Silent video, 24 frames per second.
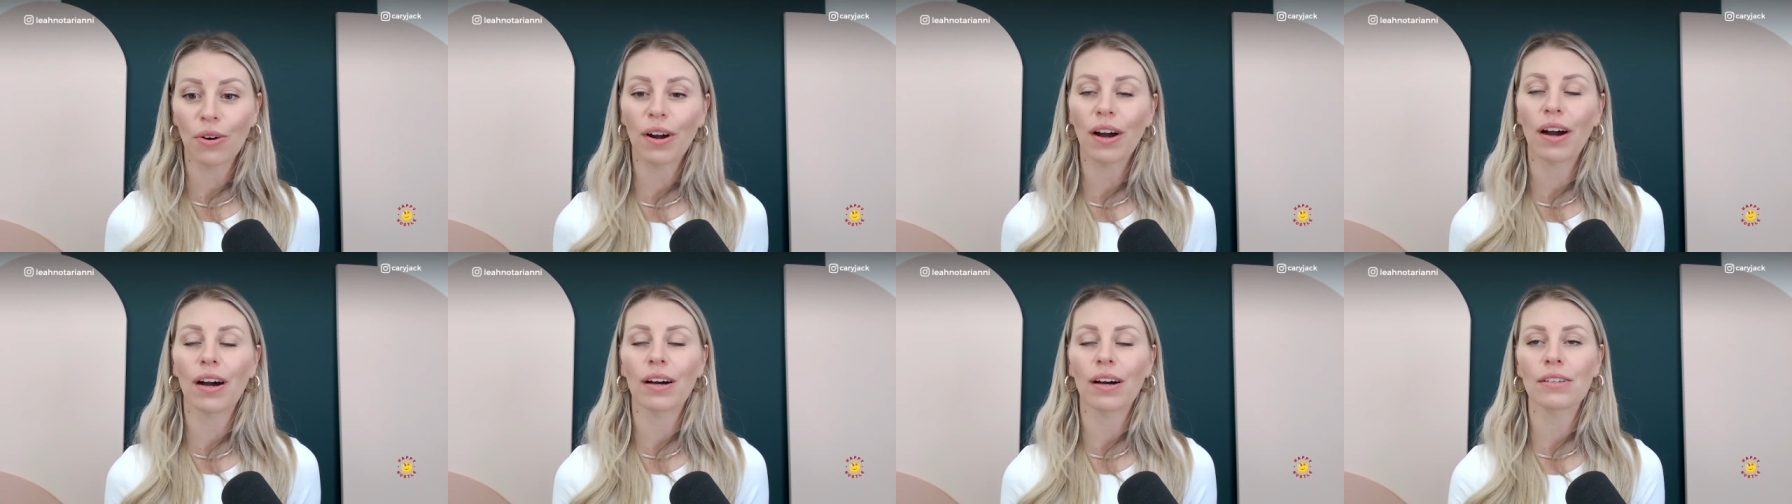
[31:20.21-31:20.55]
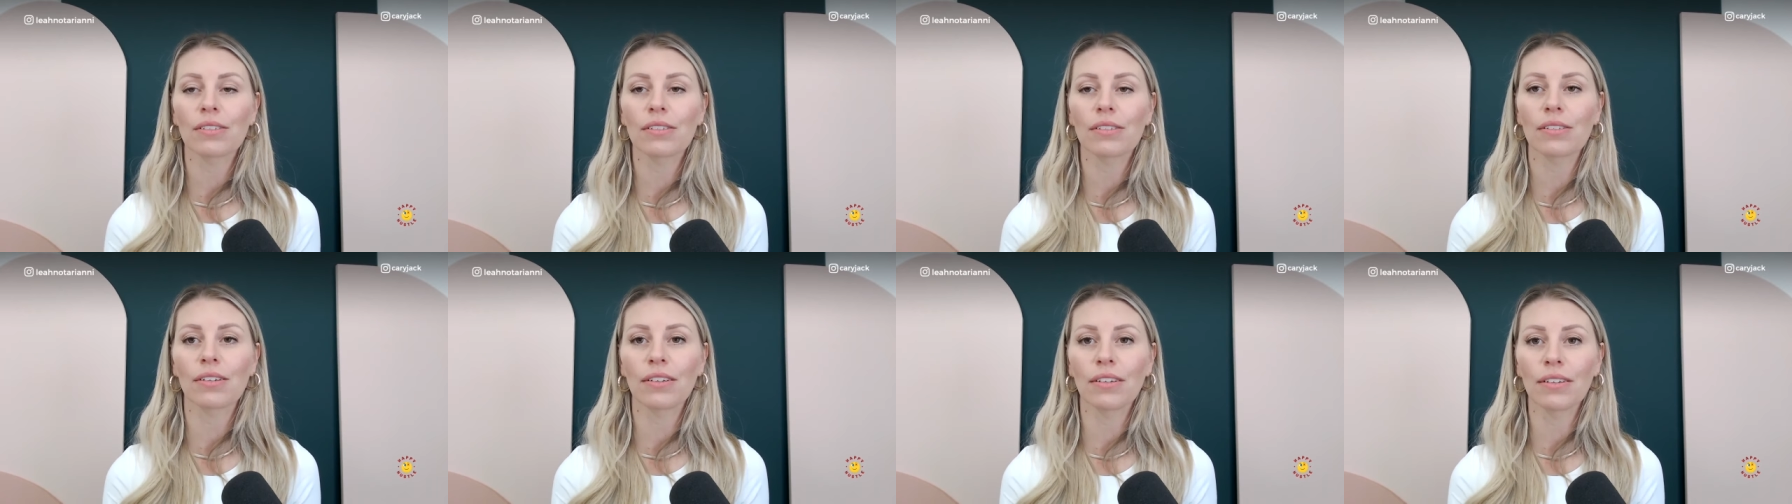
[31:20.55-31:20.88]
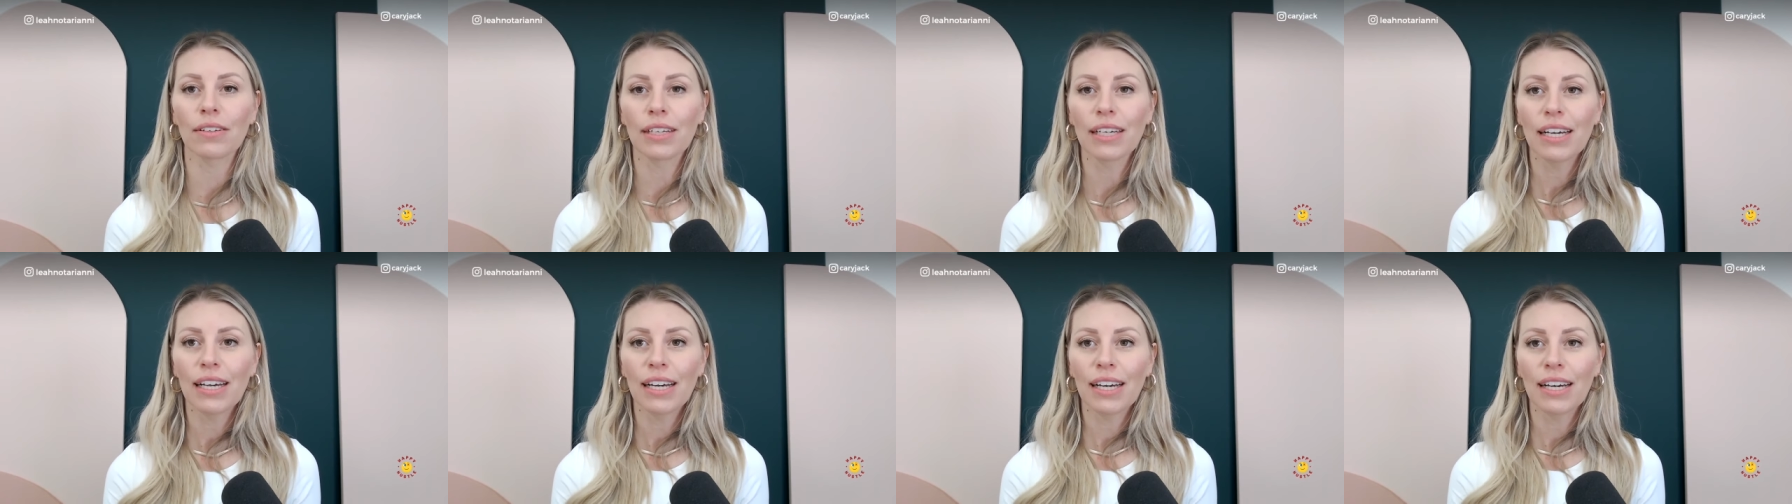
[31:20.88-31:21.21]
your
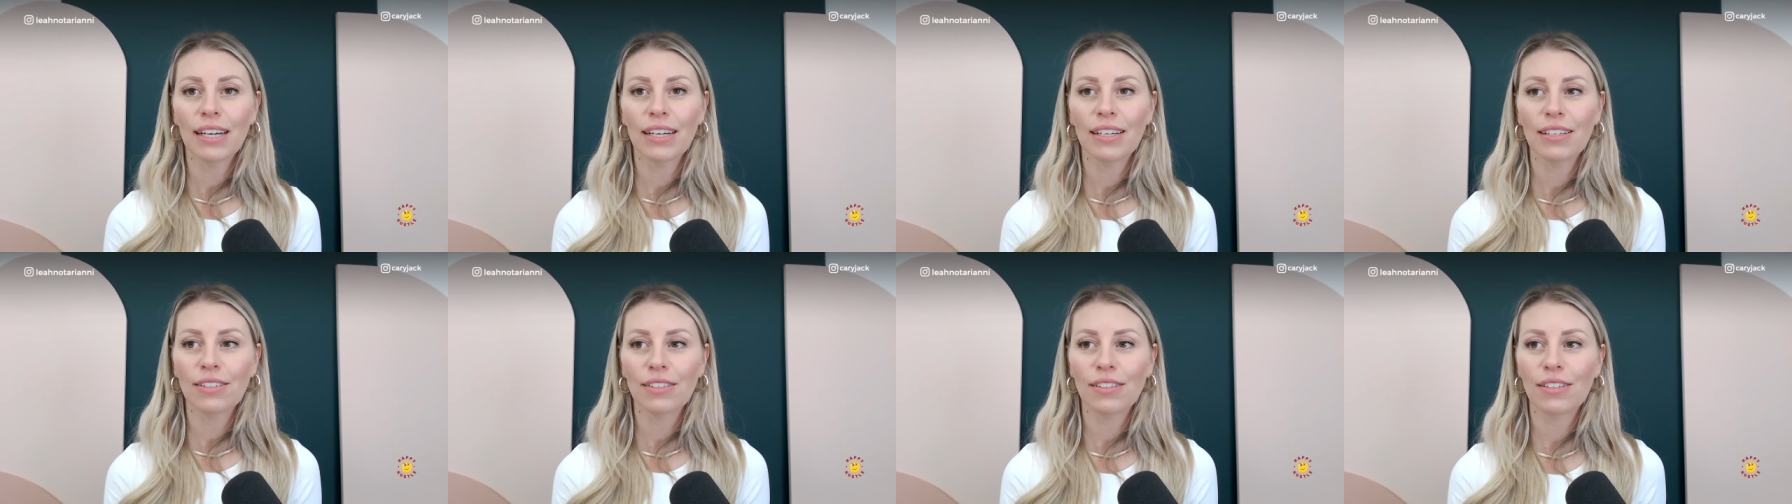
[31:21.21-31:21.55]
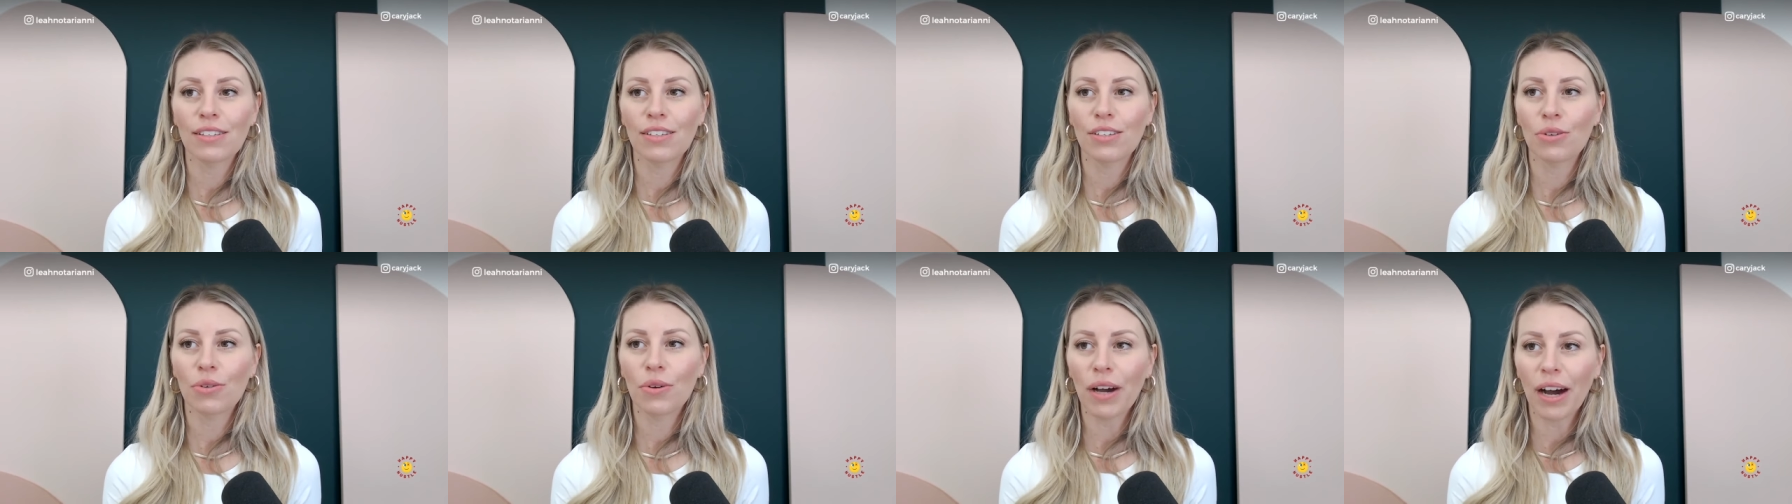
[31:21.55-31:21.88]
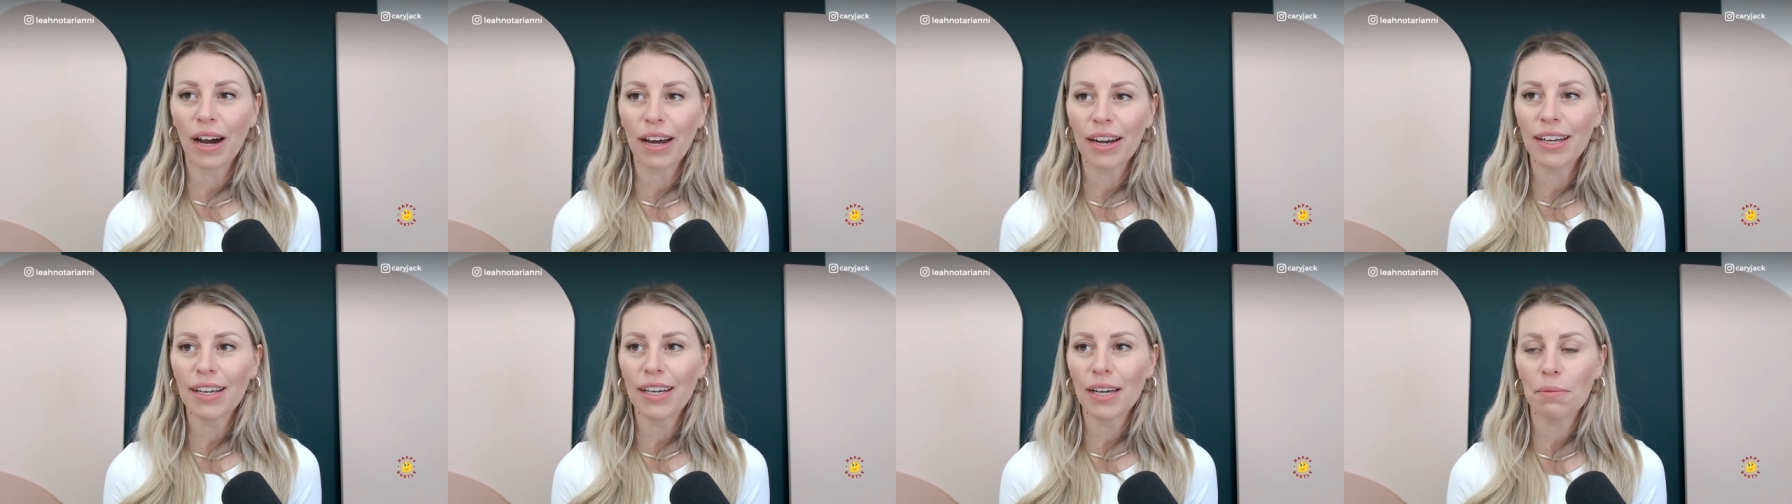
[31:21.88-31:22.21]
hustle is you
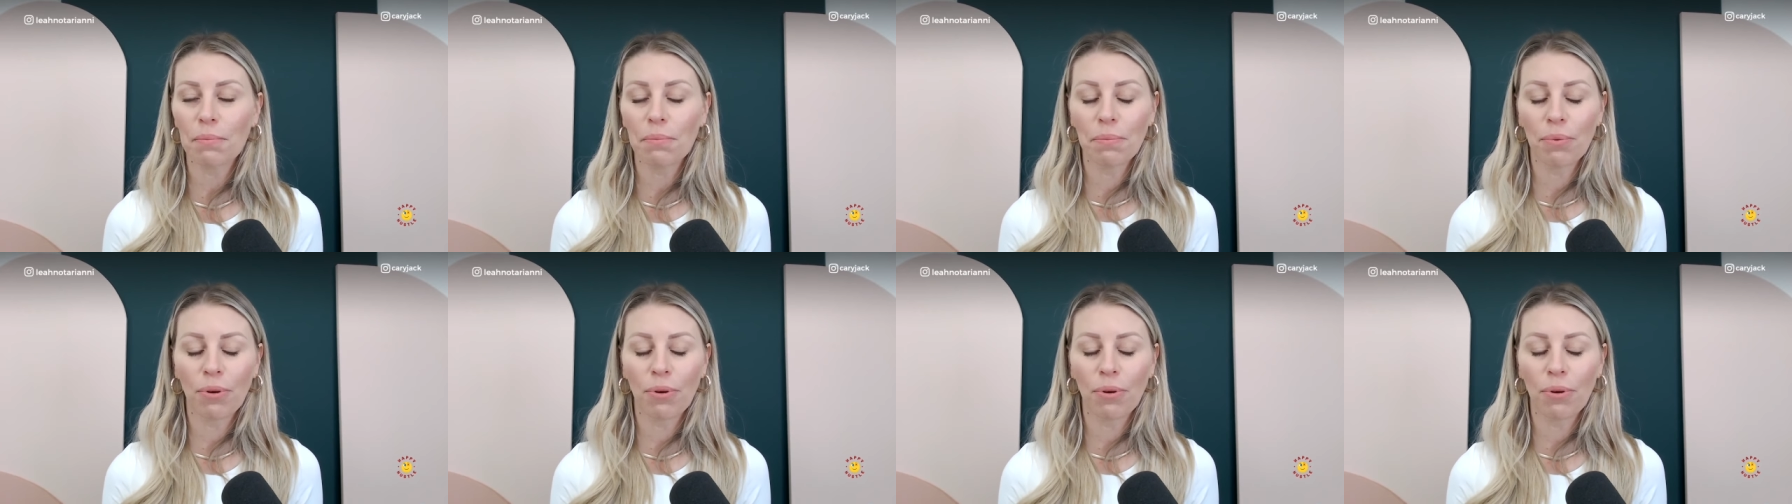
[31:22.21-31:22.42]
got to get